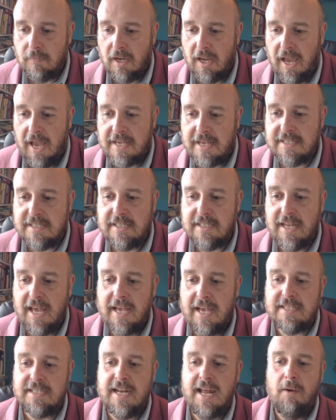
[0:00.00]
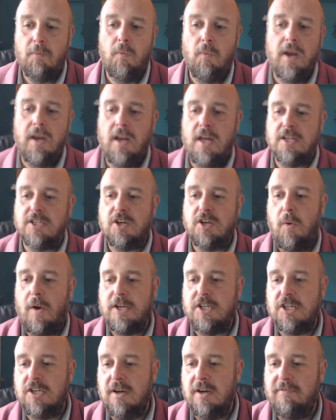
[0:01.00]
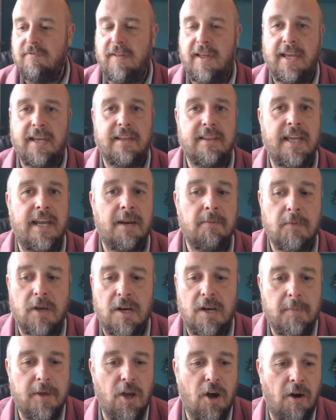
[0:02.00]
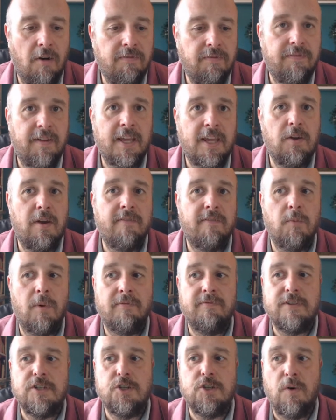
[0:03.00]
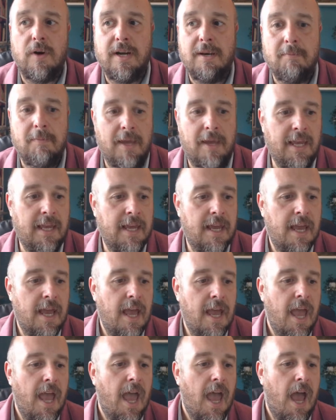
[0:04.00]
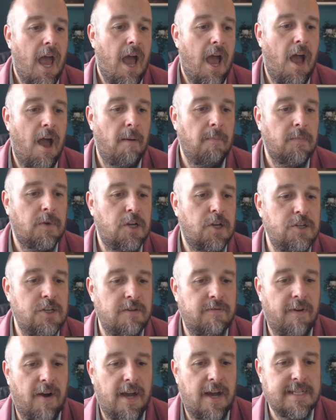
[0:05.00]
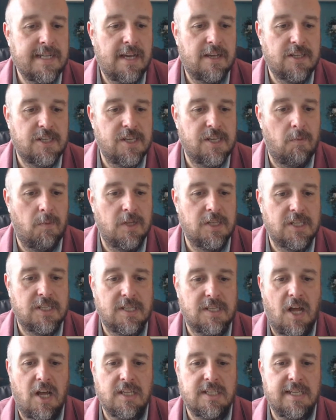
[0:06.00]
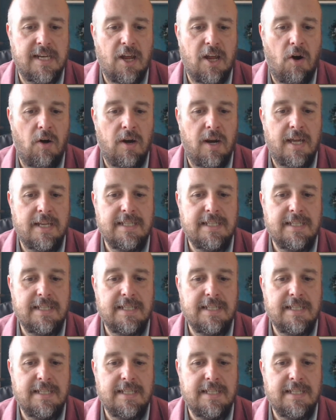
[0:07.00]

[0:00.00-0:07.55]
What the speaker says: Hasnan, one last question, I think, and then I'm going to be off. Thank you, everyone, for joining me. Could you advise how someone starting their online